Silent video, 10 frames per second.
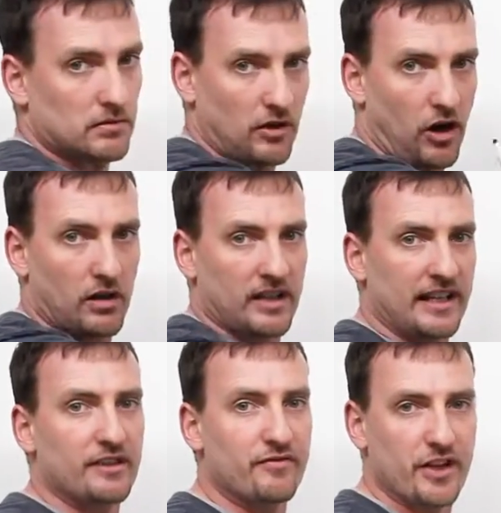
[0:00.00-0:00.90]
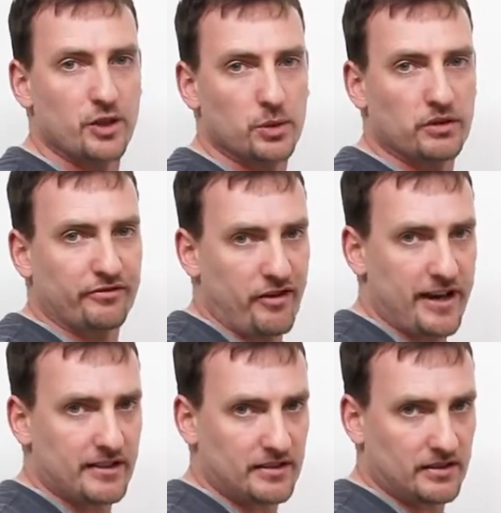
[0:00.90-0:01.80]
all individual
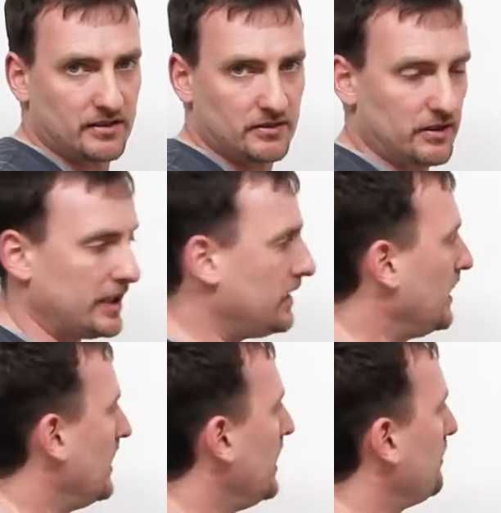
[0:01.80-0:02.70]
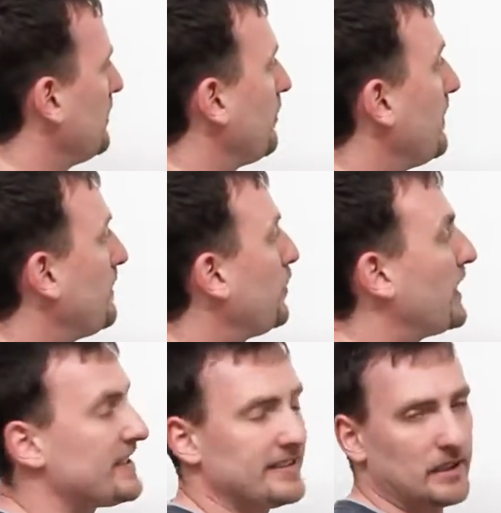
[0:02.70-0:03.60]
friends, right? But remember what
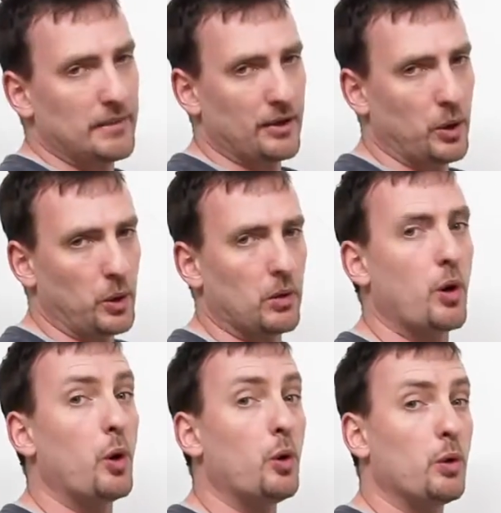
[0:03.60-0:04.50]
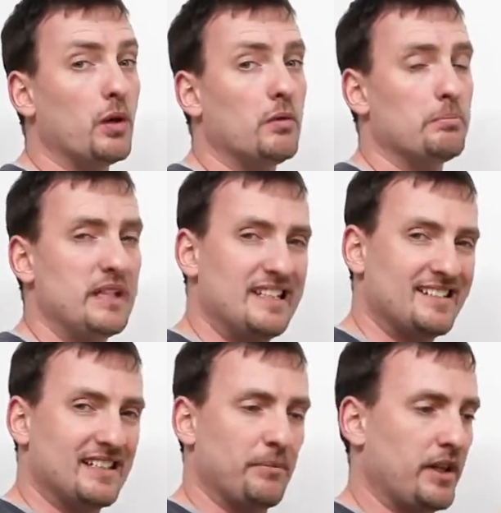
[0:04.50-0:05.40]
I said about whole. Whole
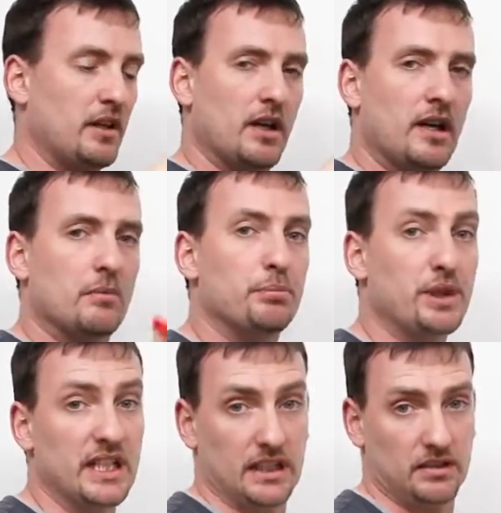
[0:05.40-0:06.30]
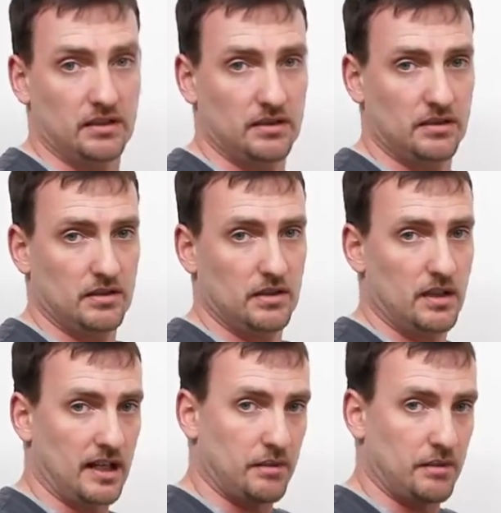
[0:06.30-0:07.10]
means something complete, a